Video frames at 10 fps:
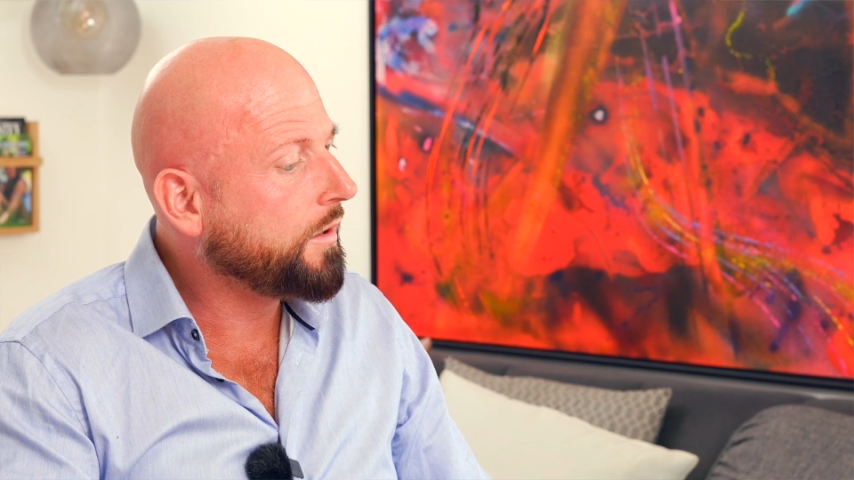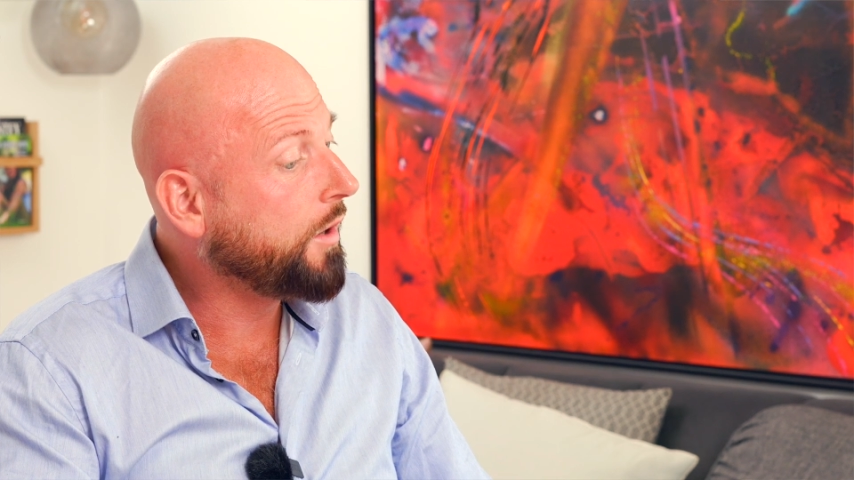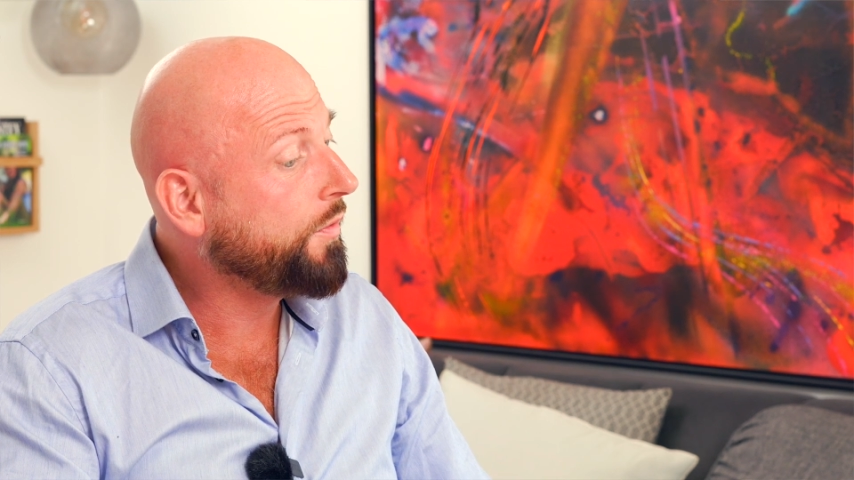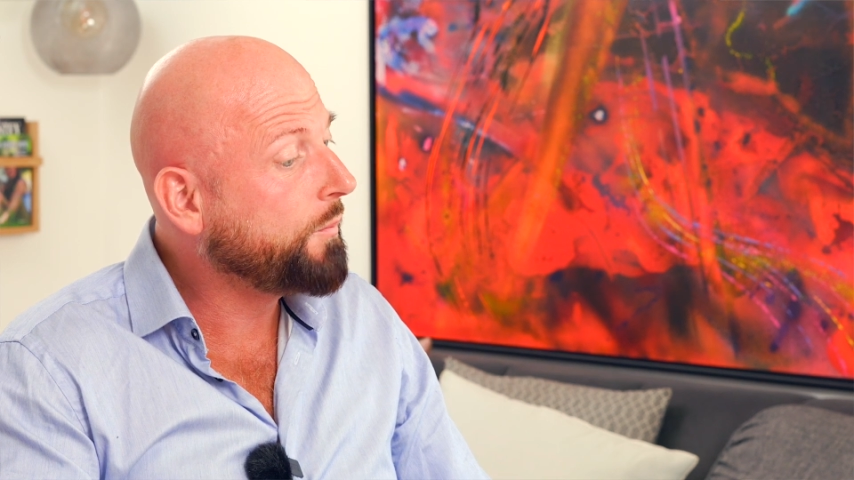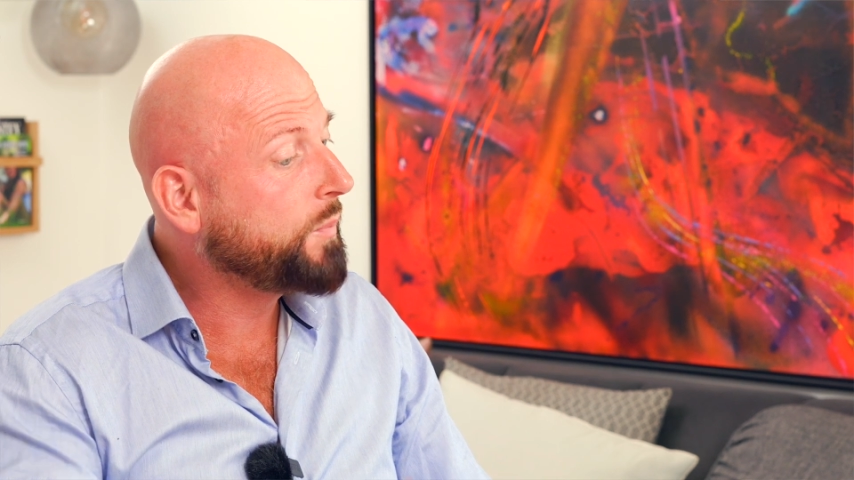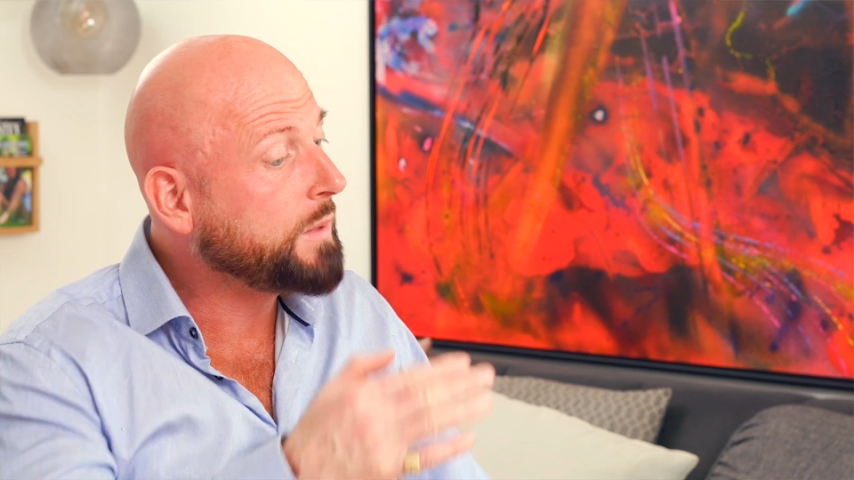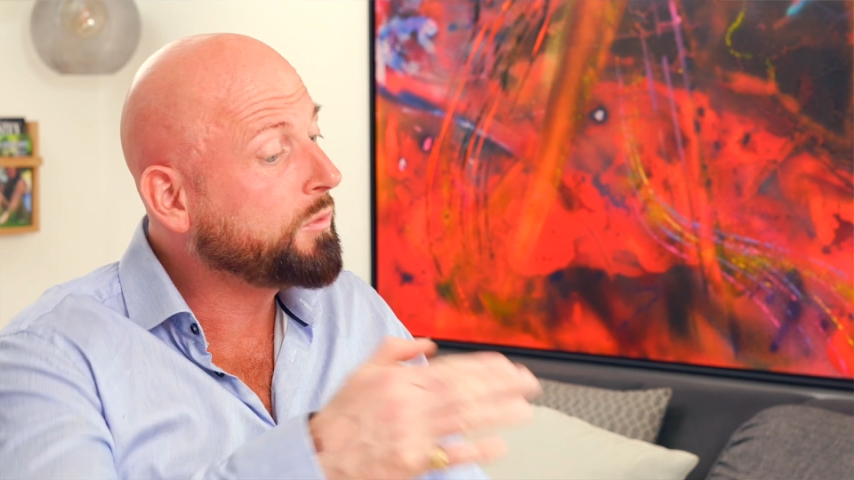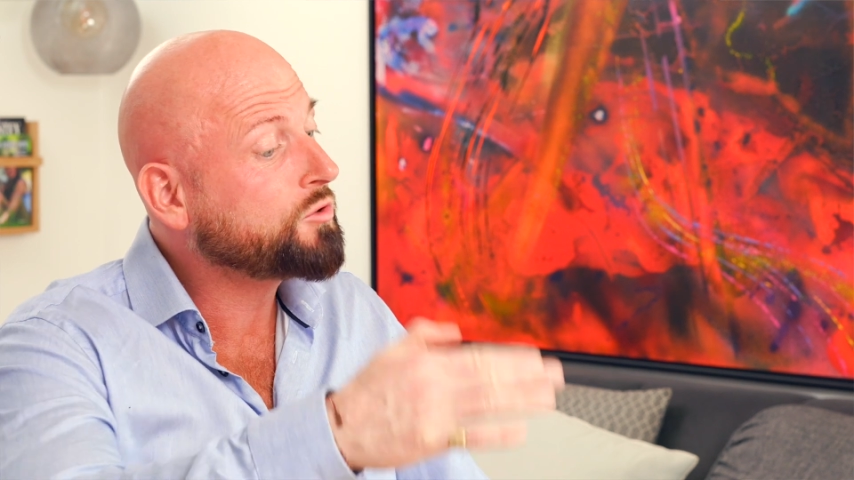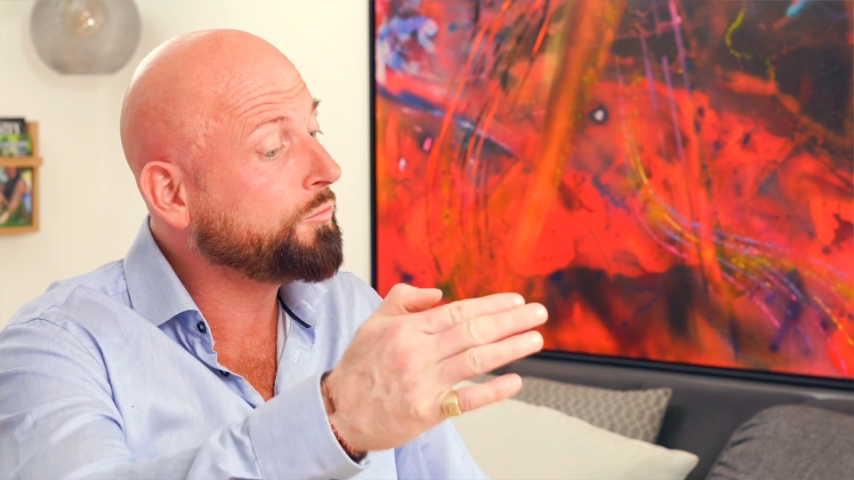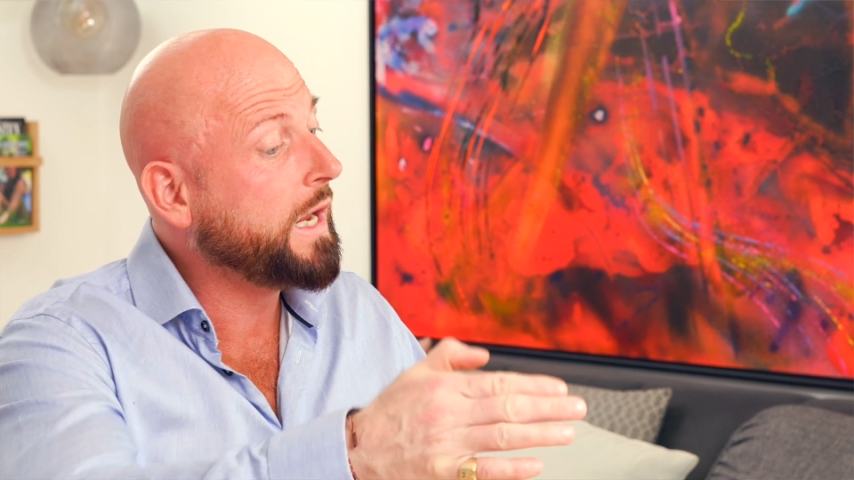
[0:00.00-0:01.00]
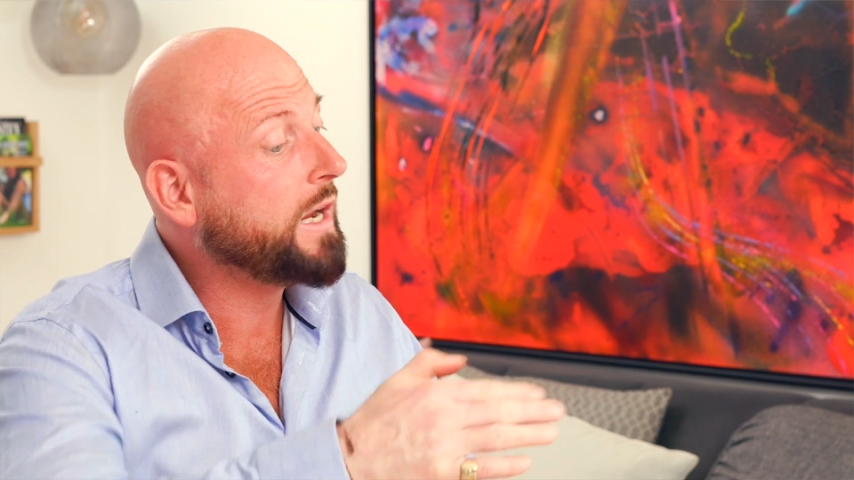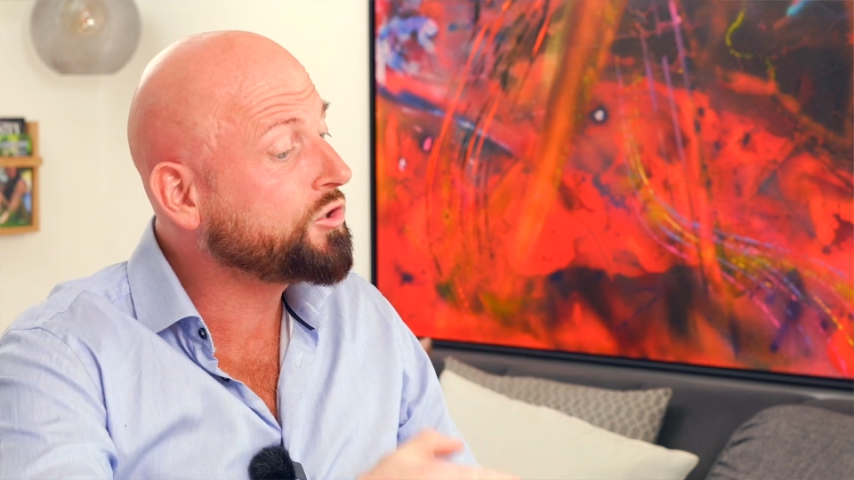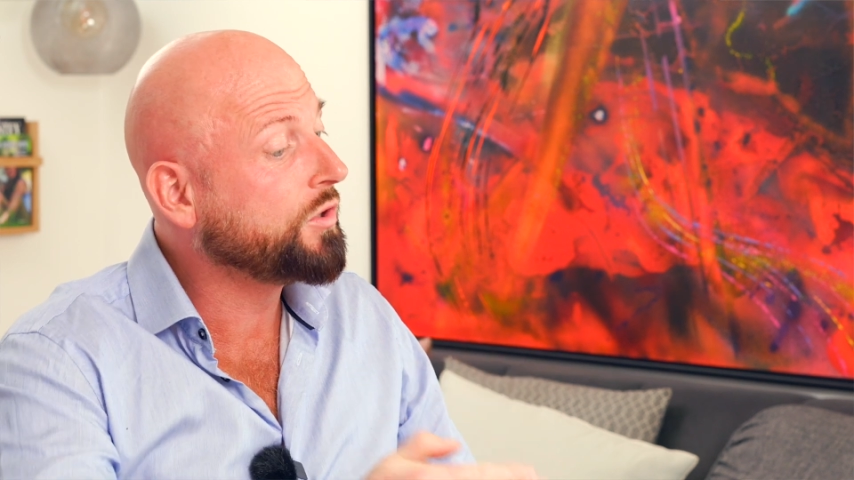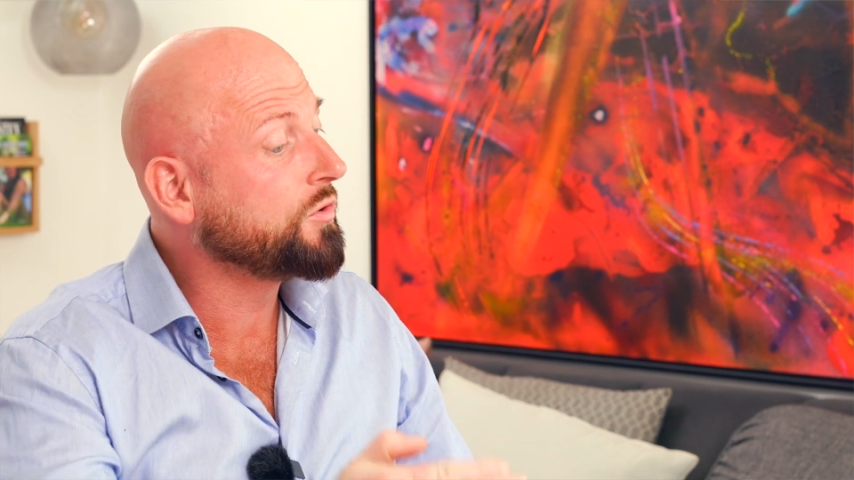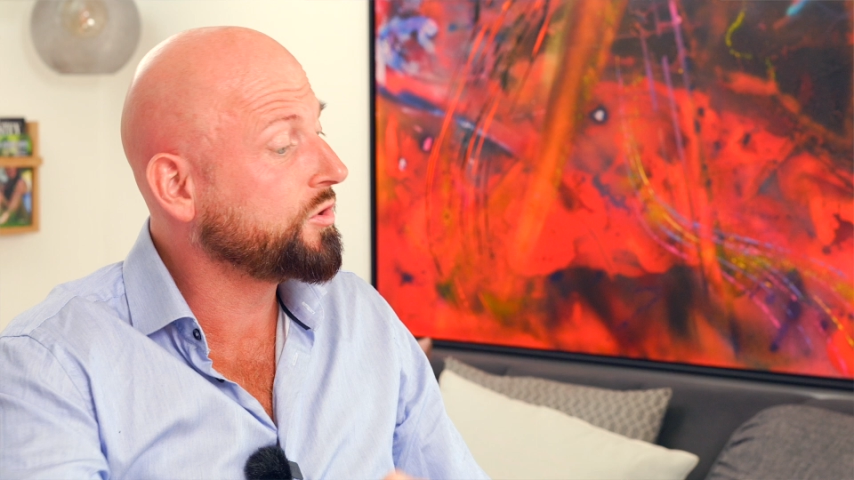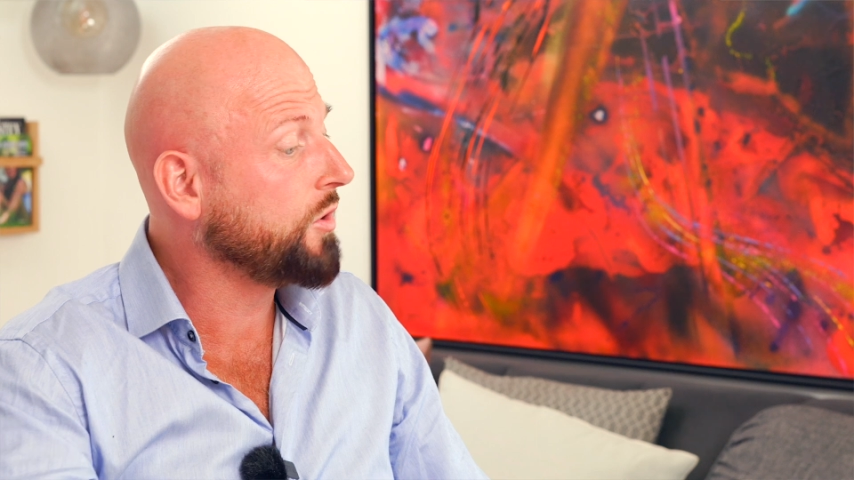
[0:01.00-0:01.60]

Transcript: other people's reactions.